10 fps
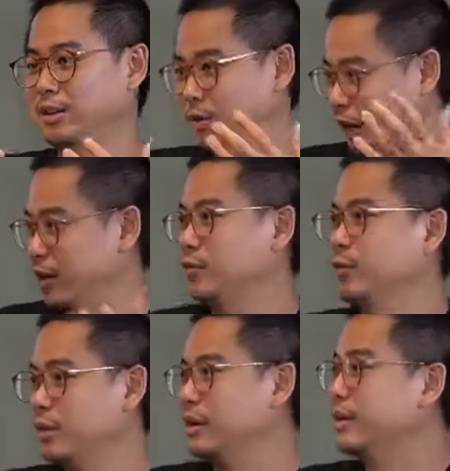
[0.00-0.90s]
cash
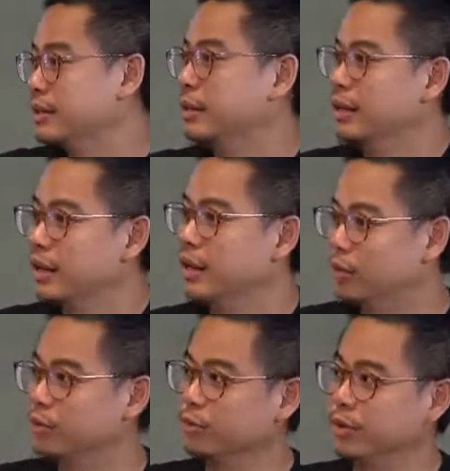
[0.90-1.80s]
flow and things like that are
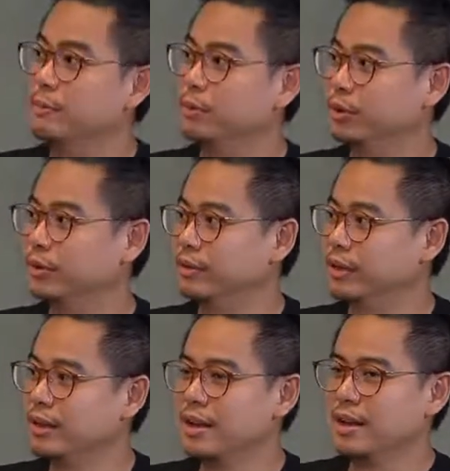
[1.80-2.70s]
also very important, right?
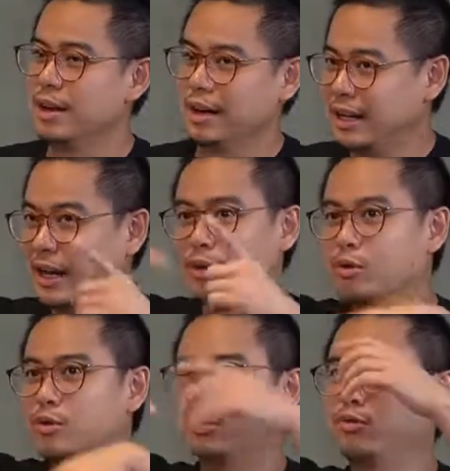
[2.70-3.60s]
I think that
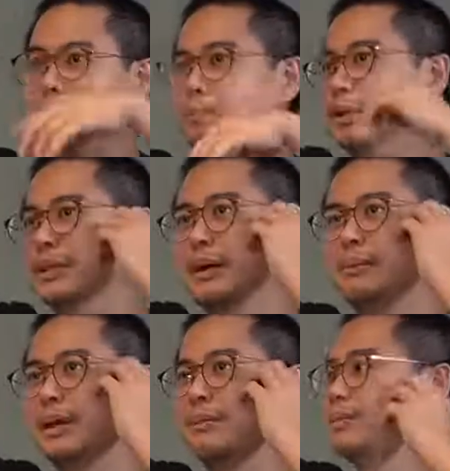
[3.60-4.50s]
those triple,
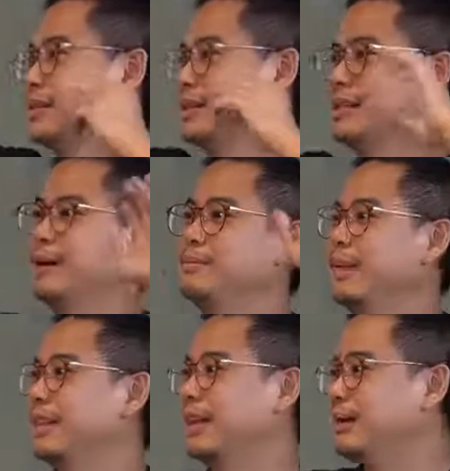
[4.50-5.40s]
double up 6 times,
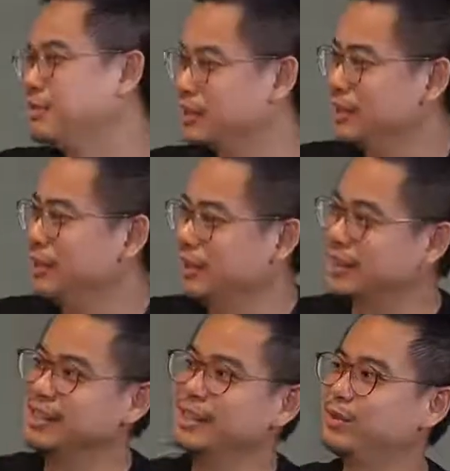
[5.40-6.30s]
10 times in
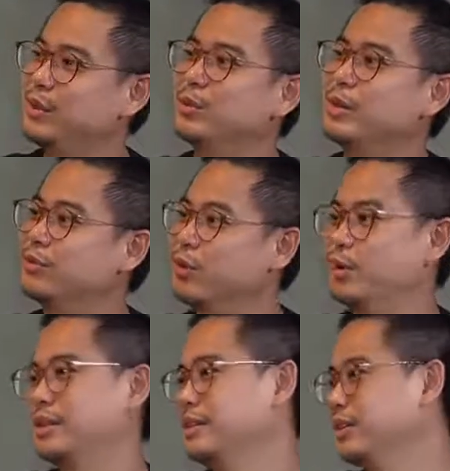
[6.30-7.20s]
3 weeks, 4
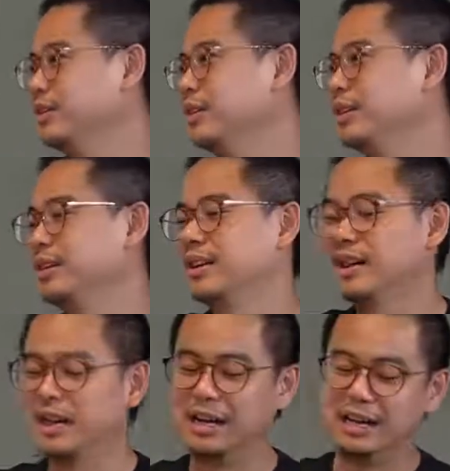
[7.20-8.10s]
weeks,
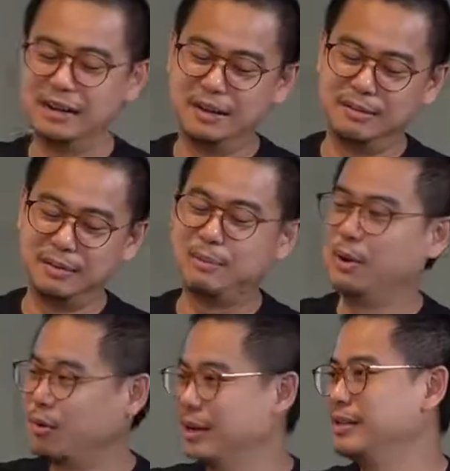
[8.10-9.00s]
maybe a
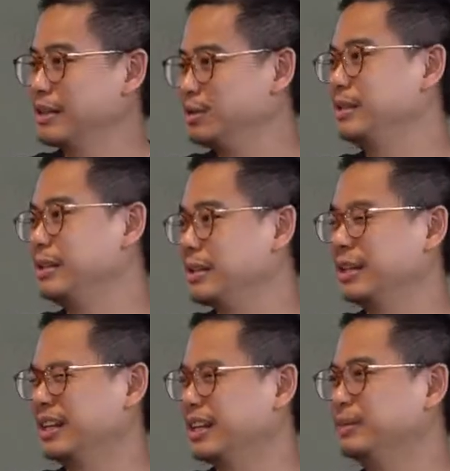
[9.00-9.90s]
while since we see it again.